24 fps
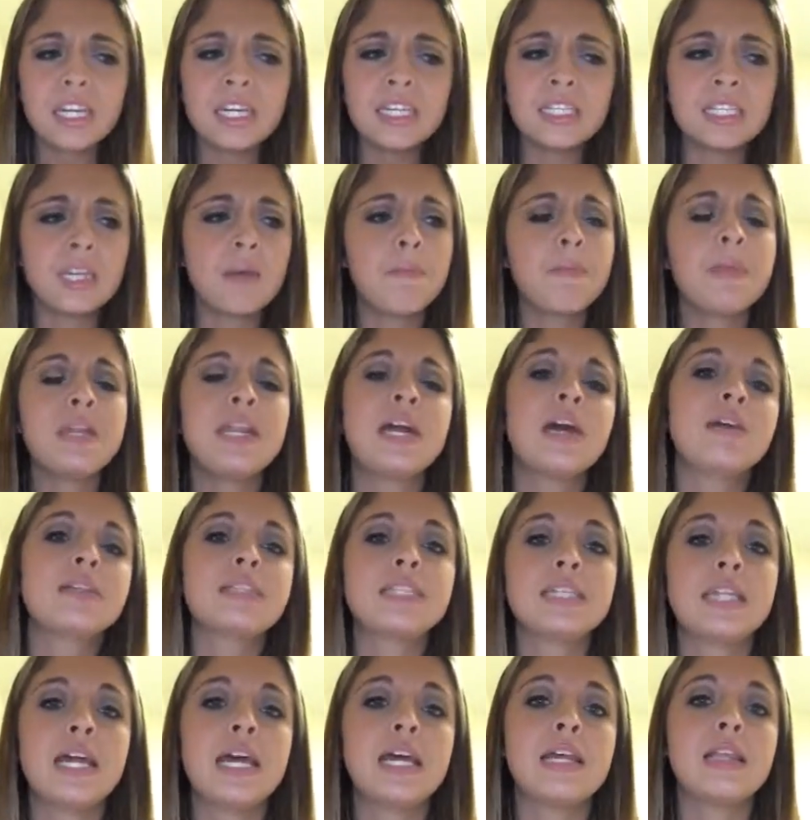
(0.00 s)
Something
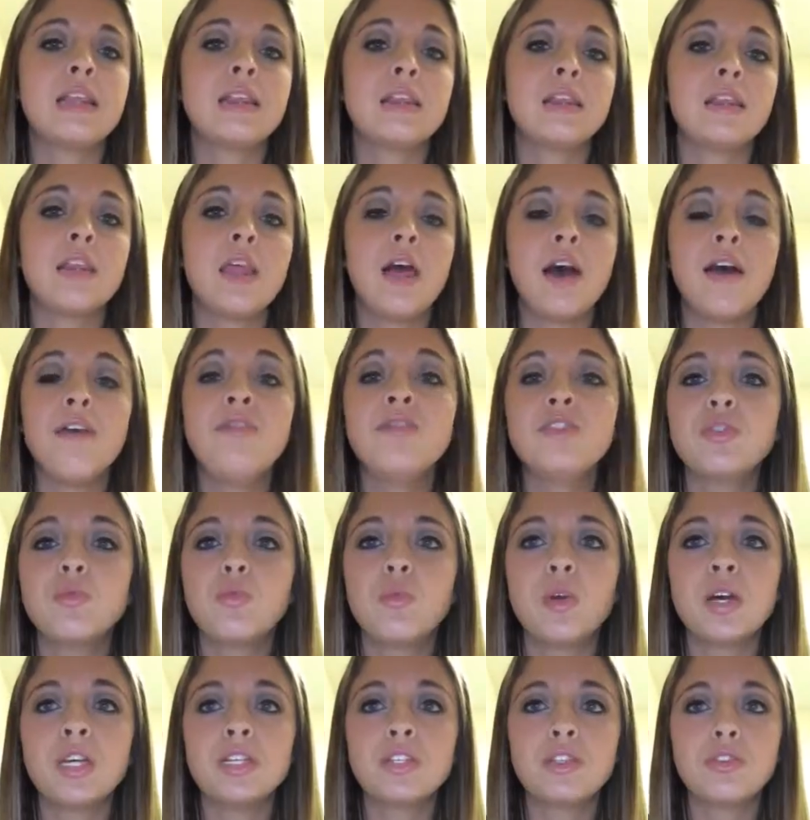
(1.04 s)
else that I loved
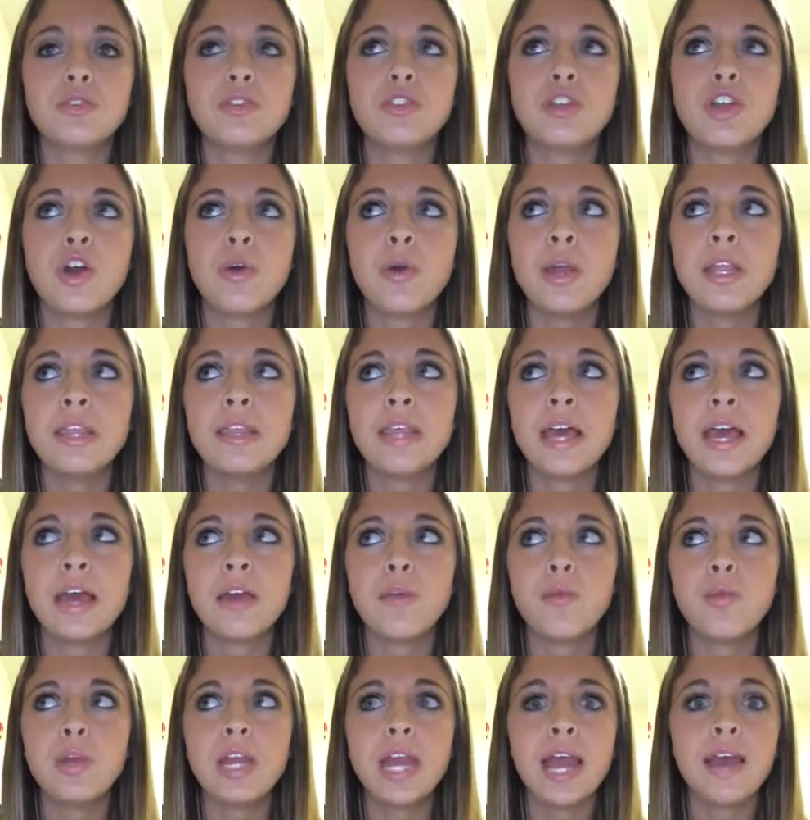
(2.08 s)
was knowing
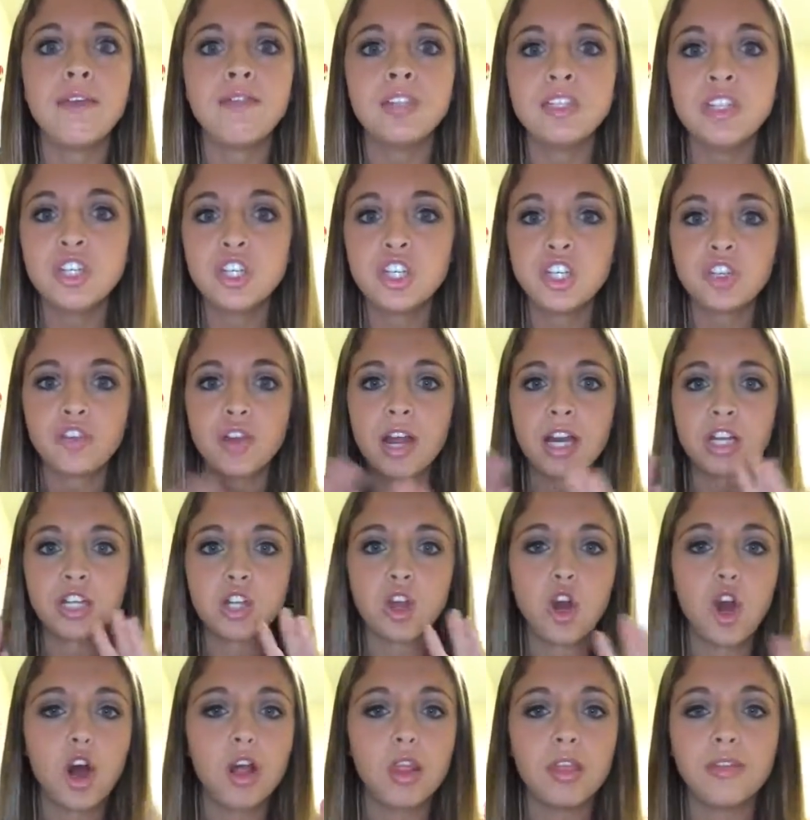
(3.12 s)
that we have to
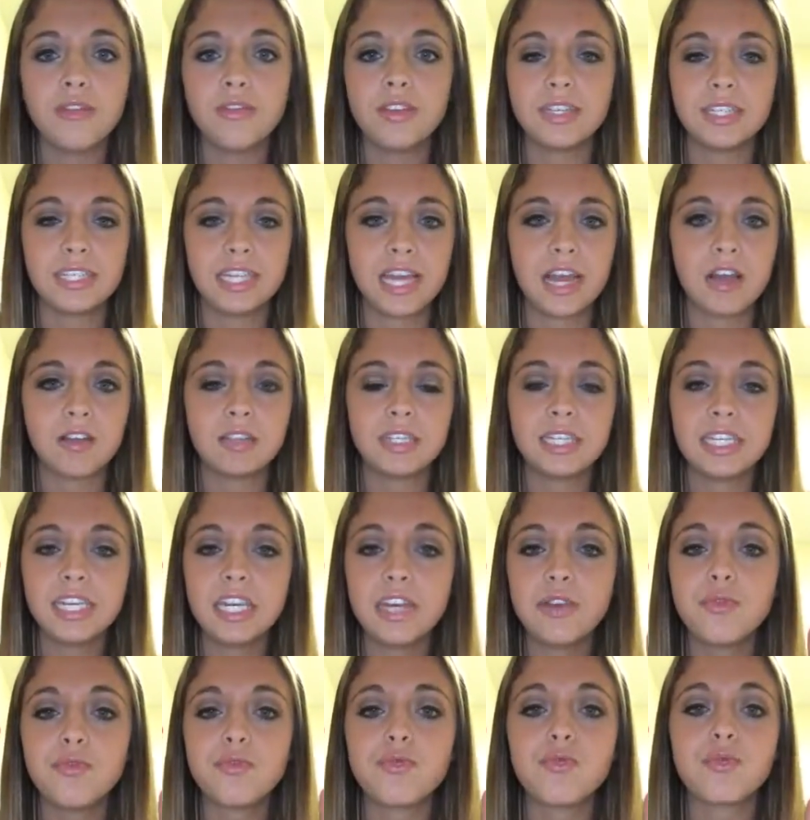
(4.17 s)
distract all of the sounds.
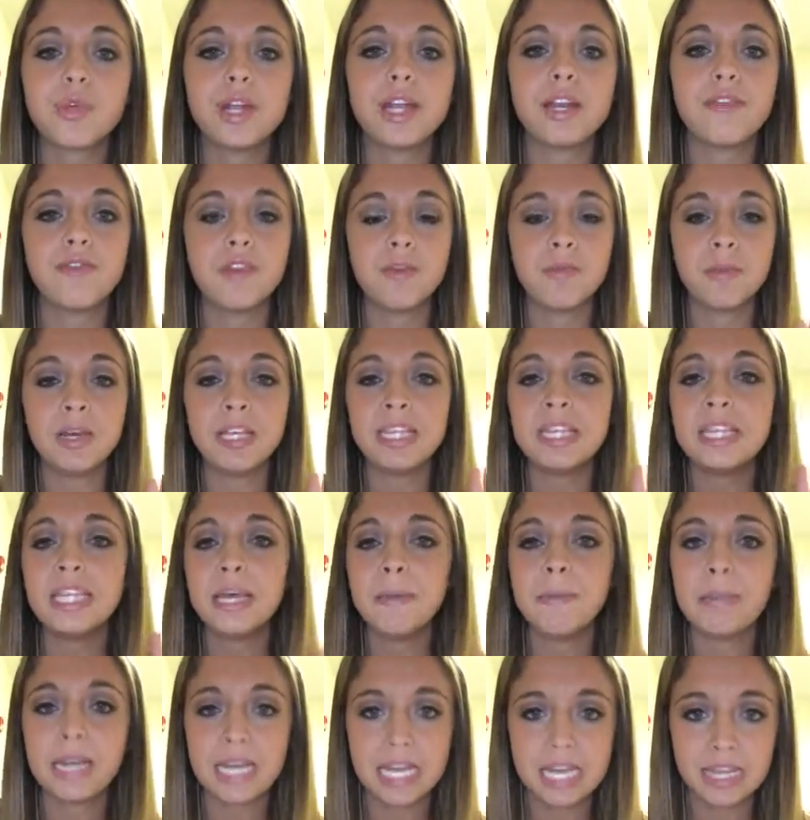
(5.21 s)
Get rid of them.
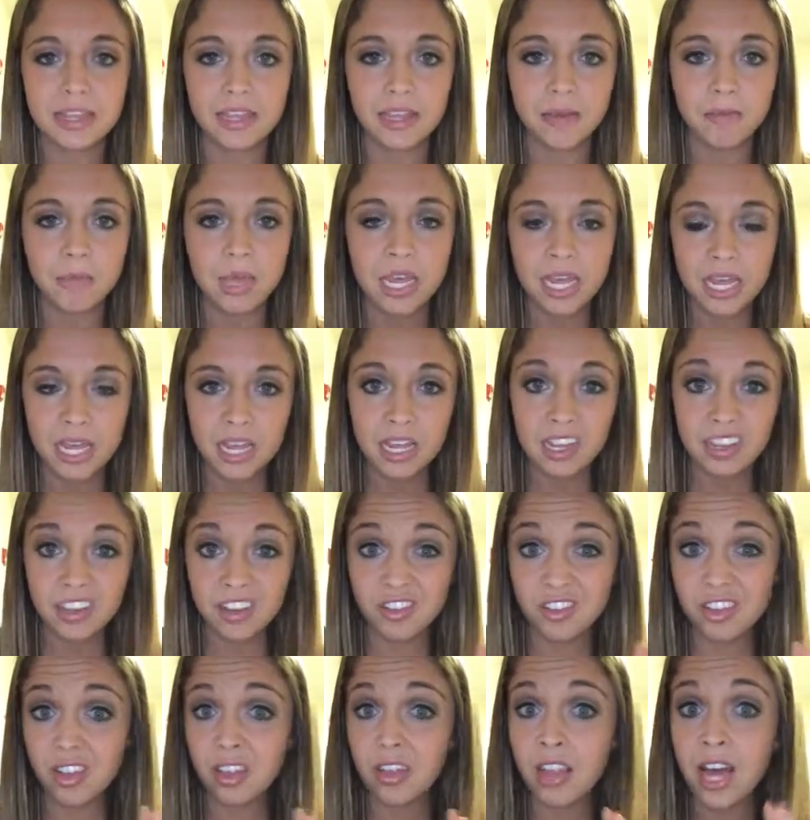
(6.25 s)
Eliminate them.
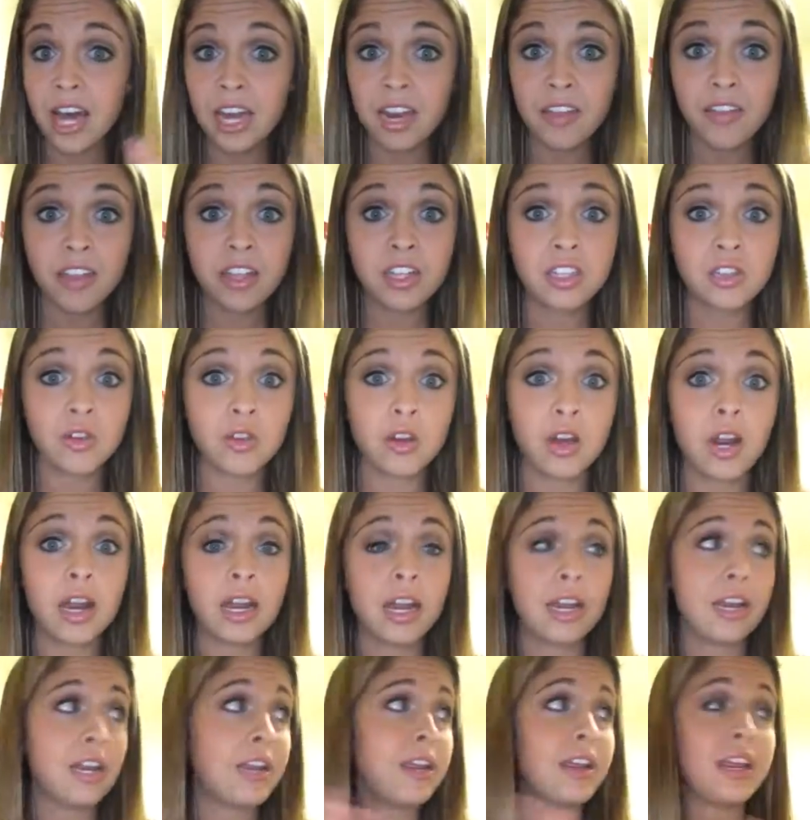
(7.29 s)
There's a lot of things going
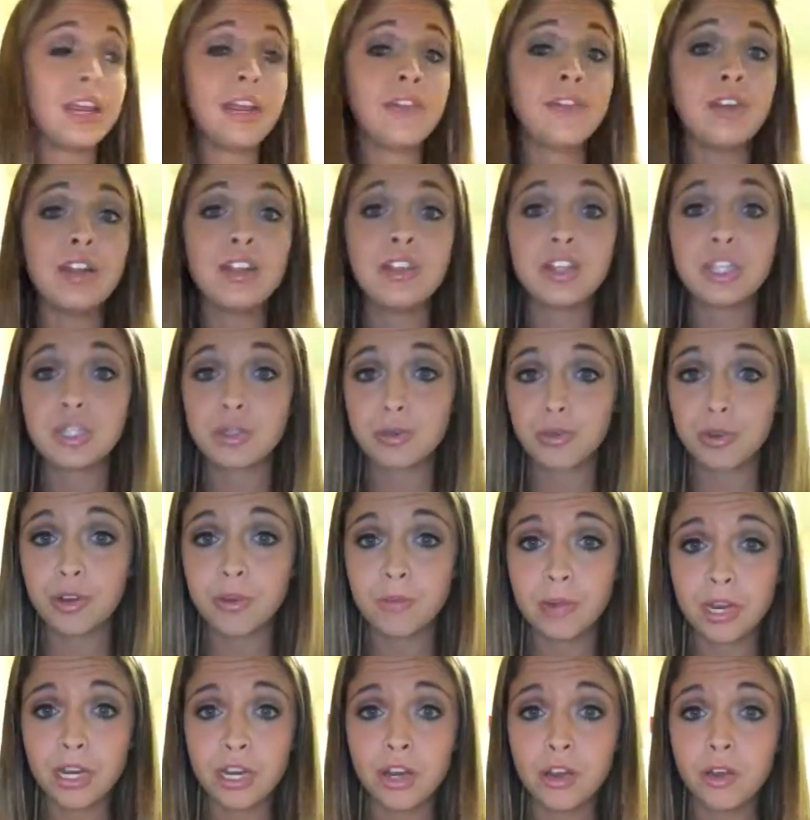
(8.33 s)
on. I mean, even in this
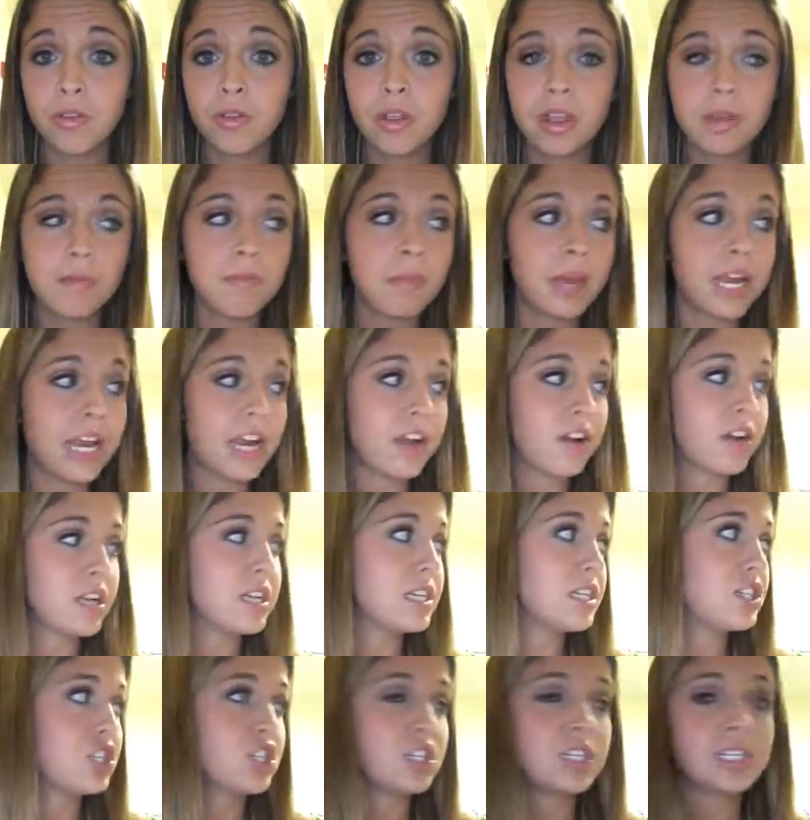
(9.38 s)
room, I know that my air
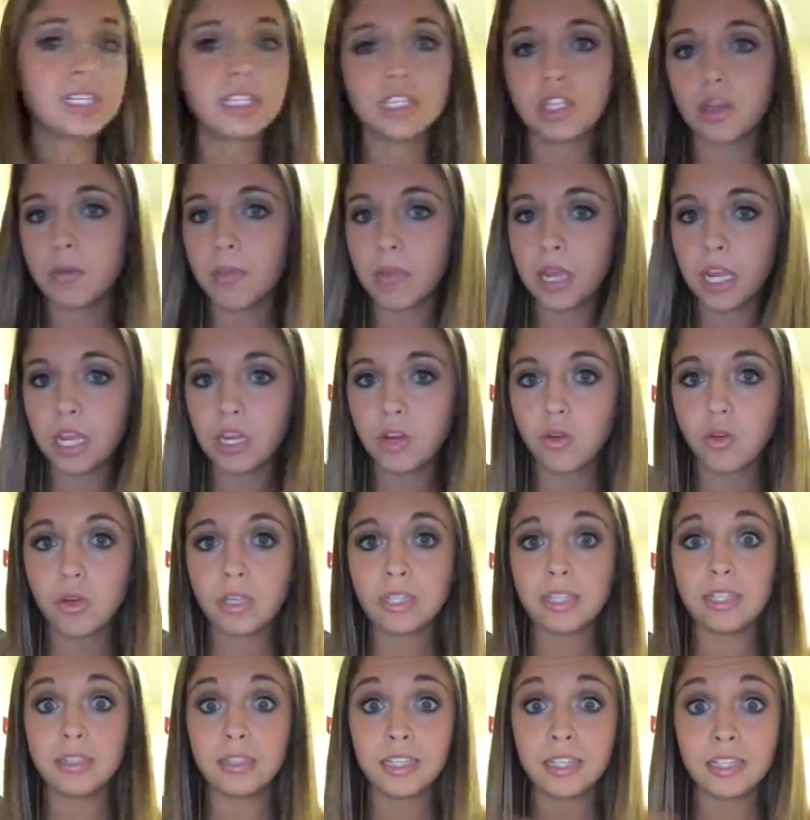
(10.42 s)
conditioning is still making
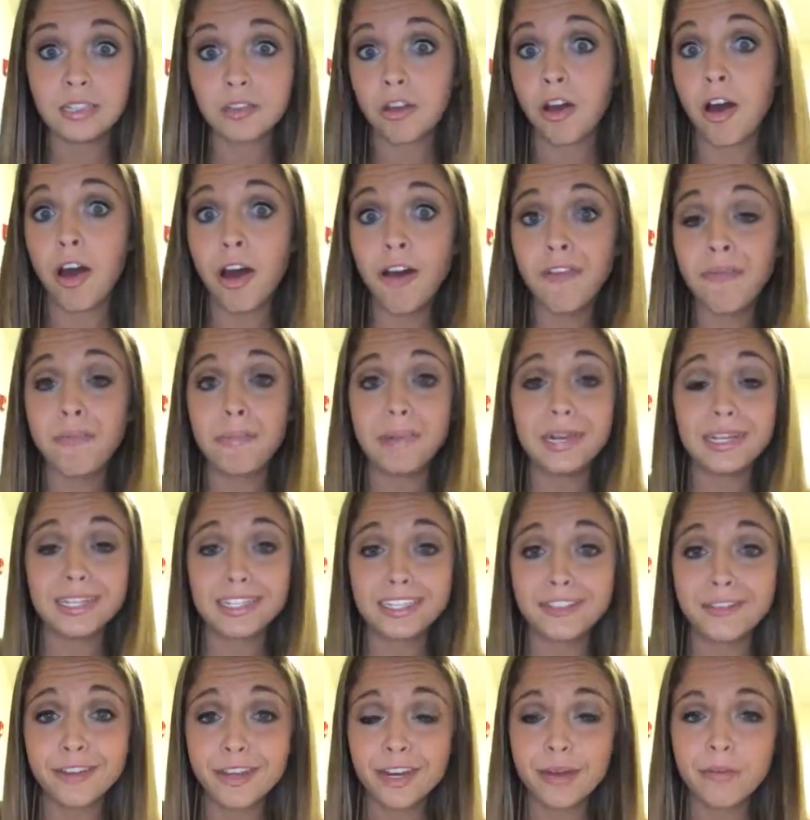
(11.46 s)
noises. It's off, but
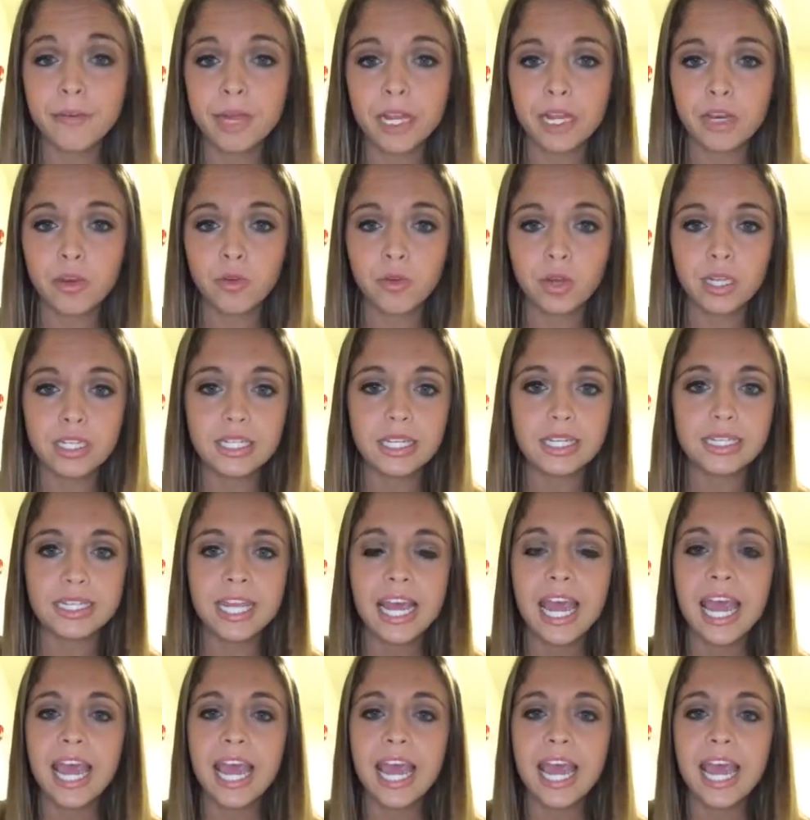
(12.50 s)
it's still going to make noises.